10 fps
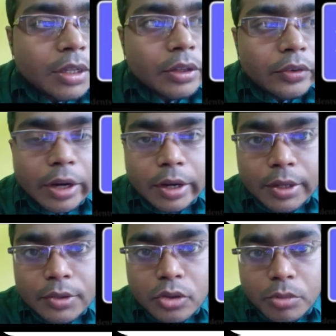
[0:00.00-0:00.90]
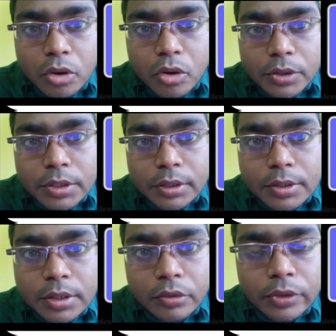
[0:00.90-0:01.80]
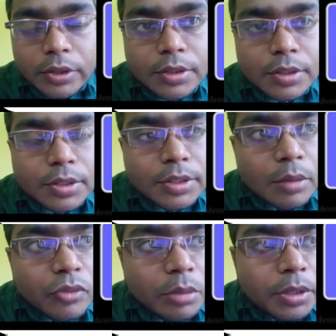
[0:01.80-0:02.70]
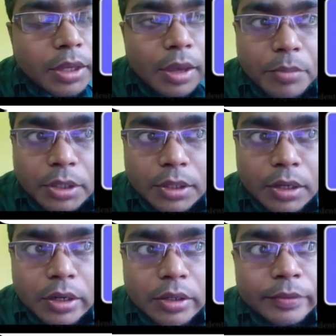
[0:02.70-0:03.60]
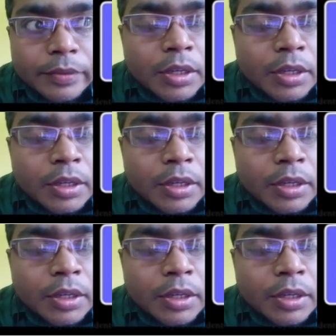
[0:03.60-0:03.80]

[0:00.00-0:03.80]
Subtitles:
The radius of the Gaussian surface this time will be capital R.